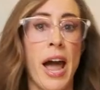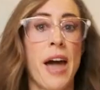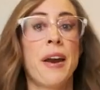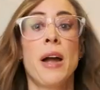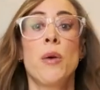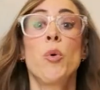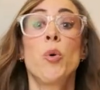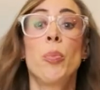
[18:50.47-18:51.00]

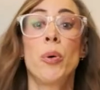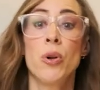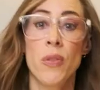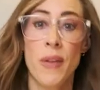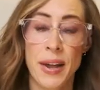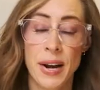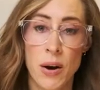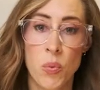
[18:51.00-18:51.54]
And I will
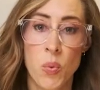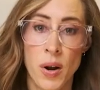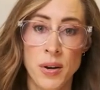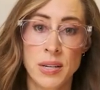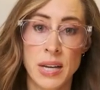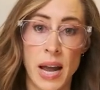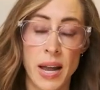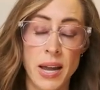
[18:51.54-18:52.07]
pull that out
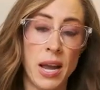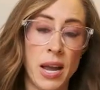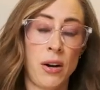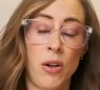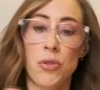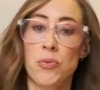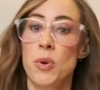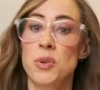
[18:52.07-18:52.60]
one day
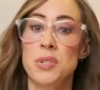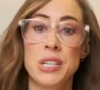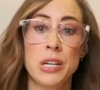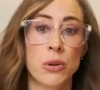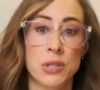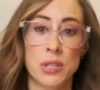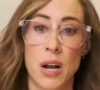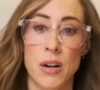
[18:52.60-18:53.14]
and I'll throw
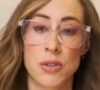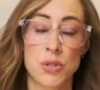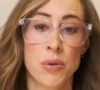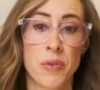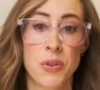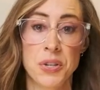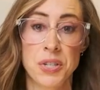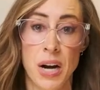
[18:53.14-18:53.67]
secret sauce
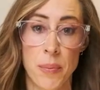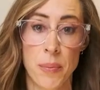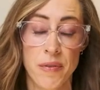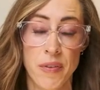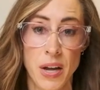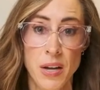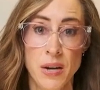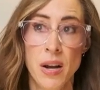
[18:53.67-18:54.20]
over the top
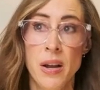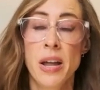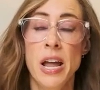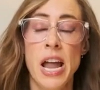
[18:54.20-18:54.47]
of it.